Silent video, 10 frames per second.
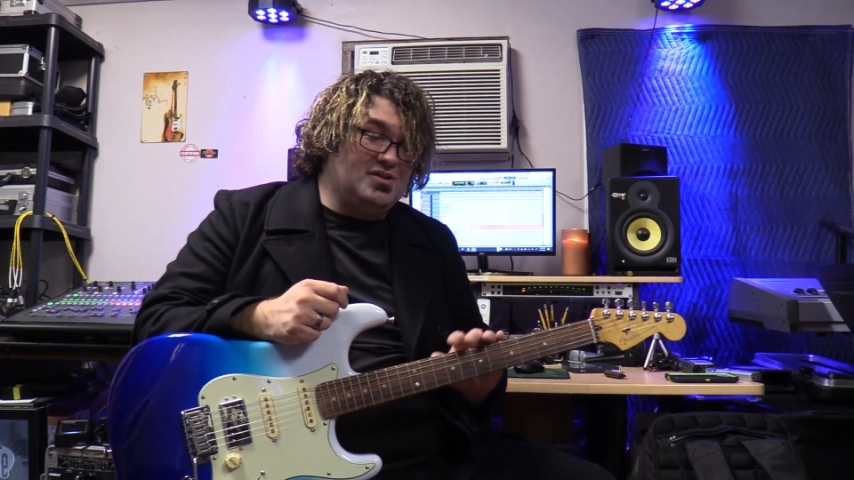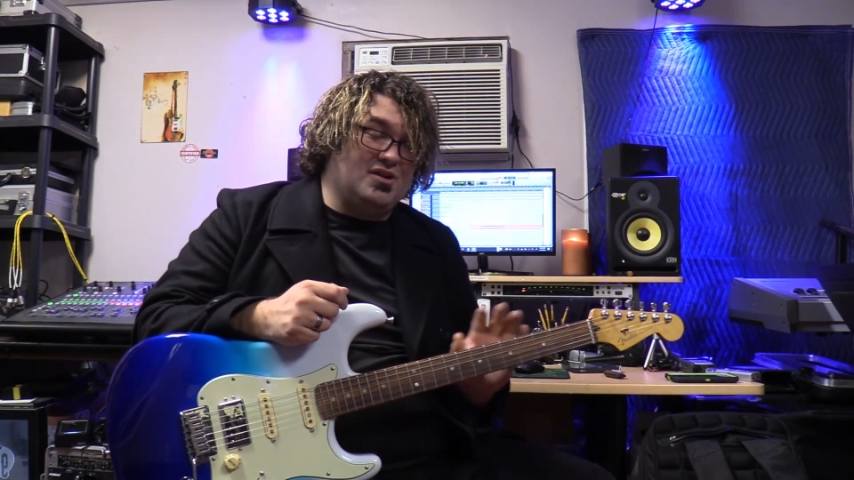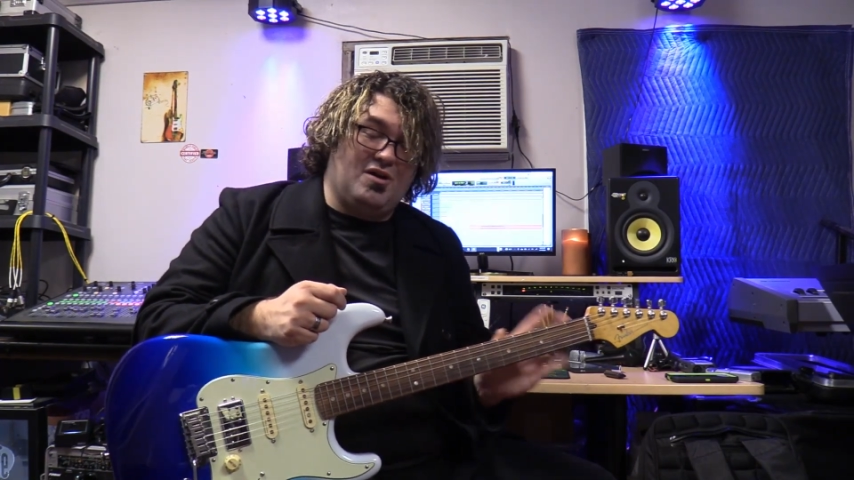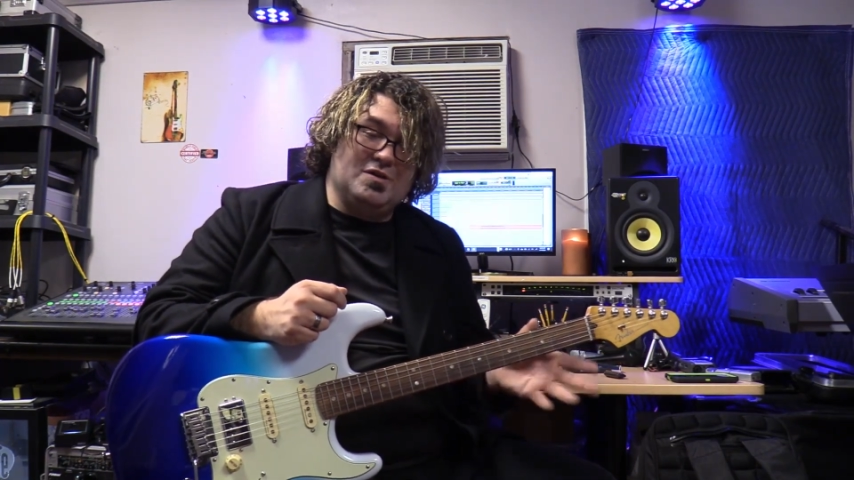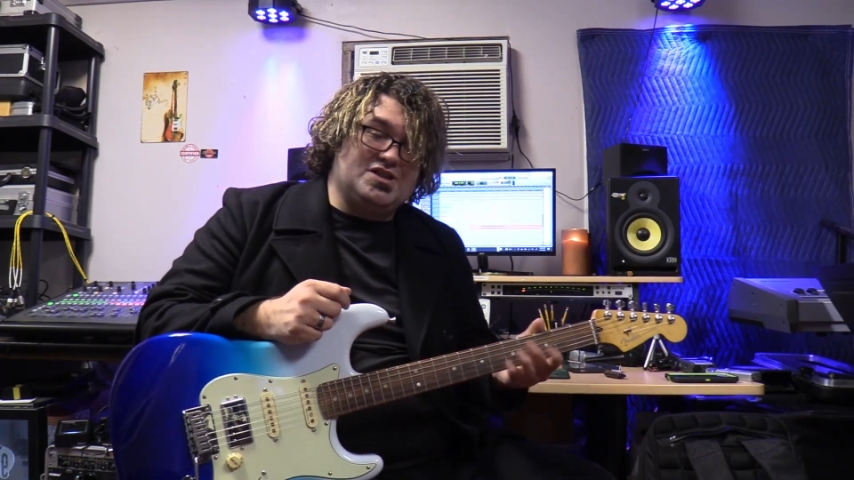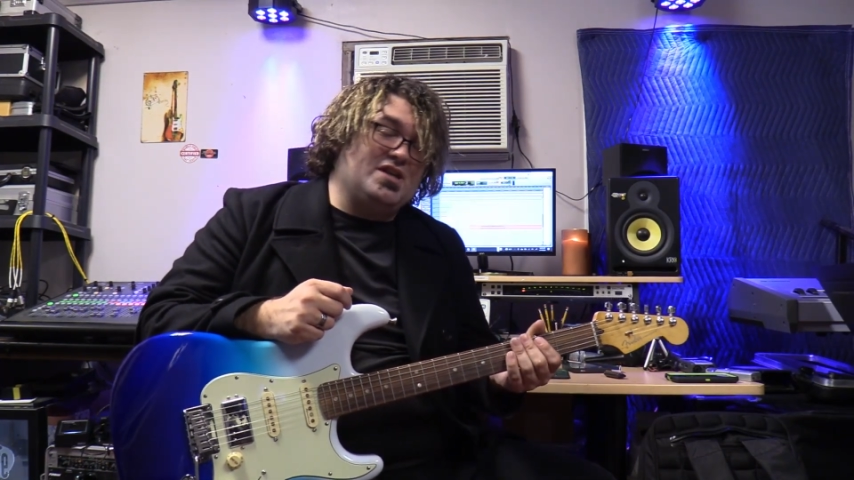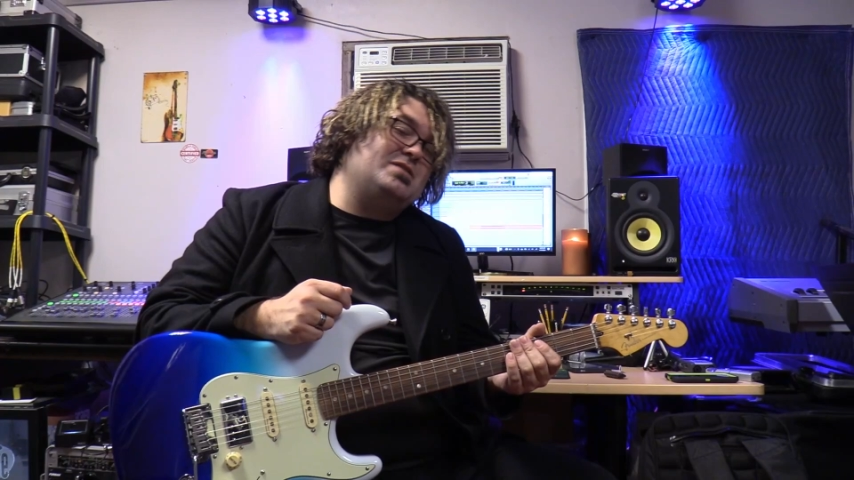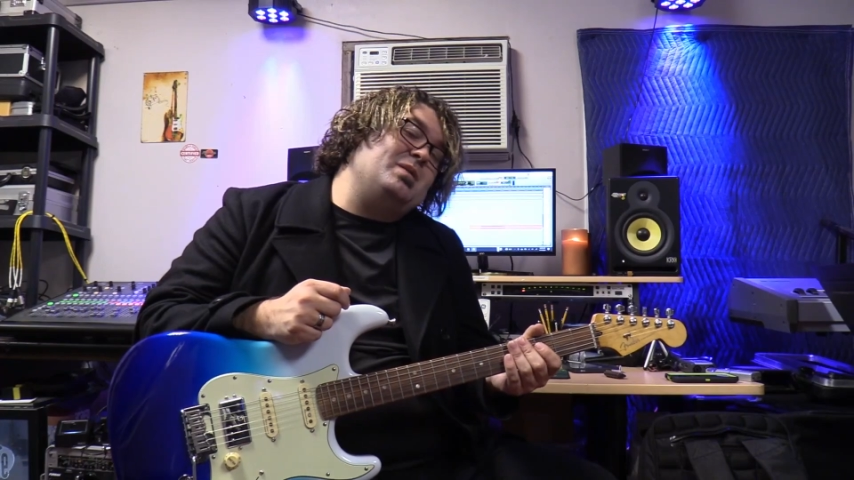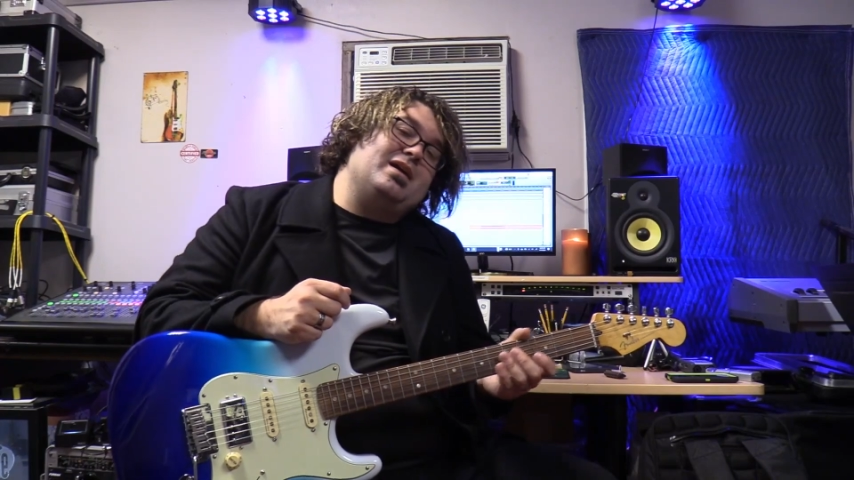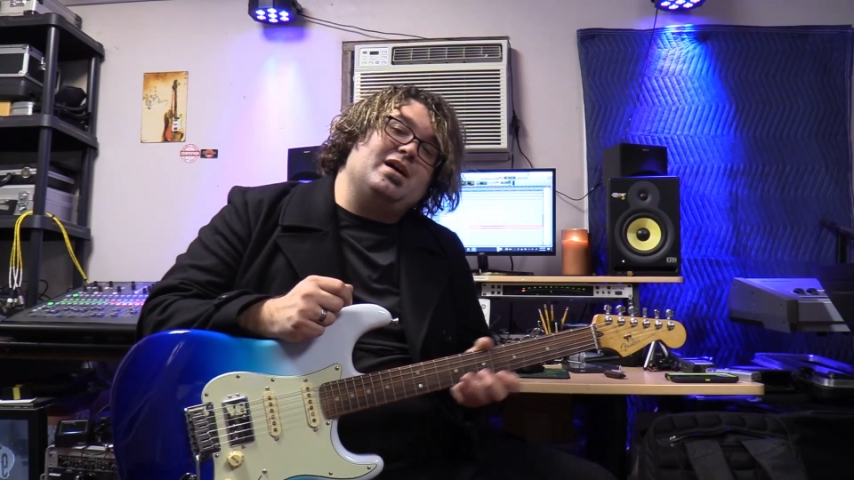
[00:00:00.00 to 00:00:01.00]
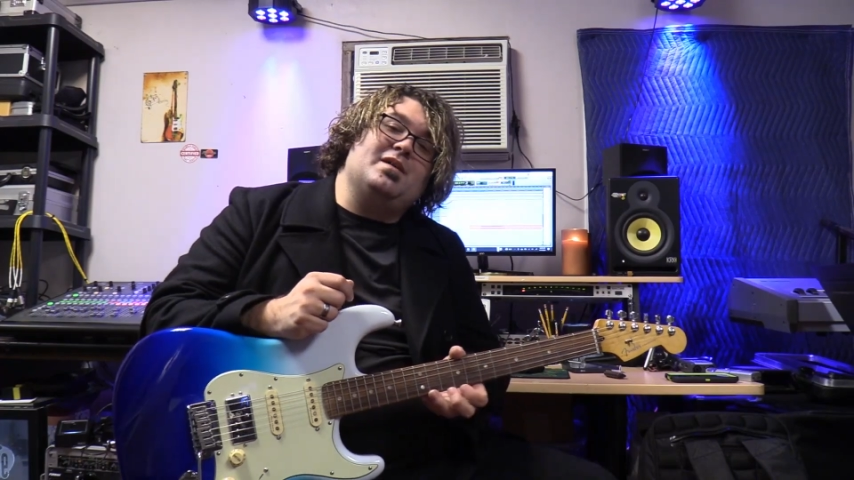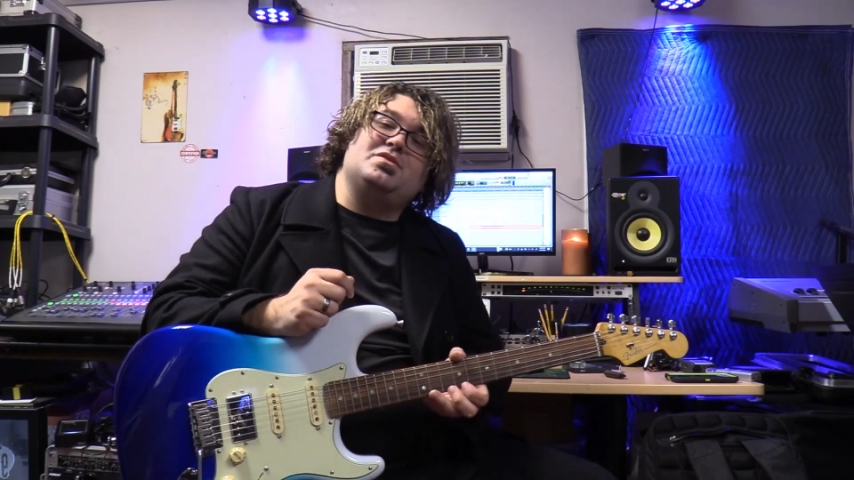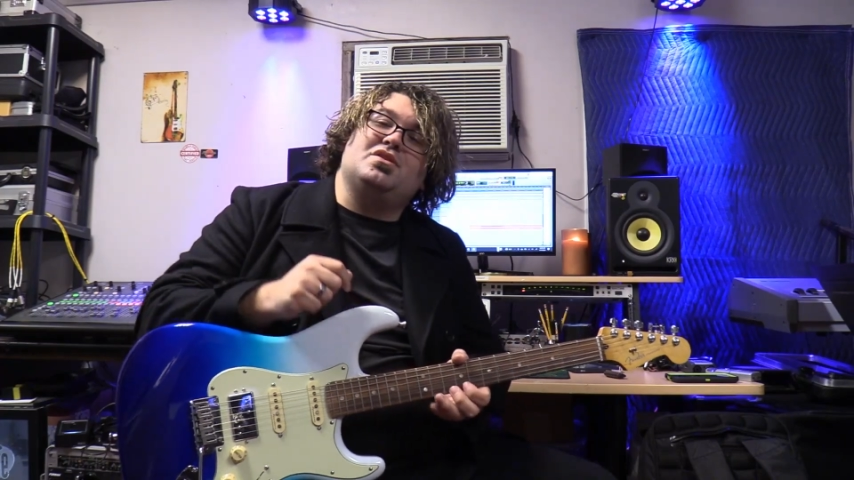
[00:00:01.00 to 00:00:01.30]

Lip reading: You can always change pickups.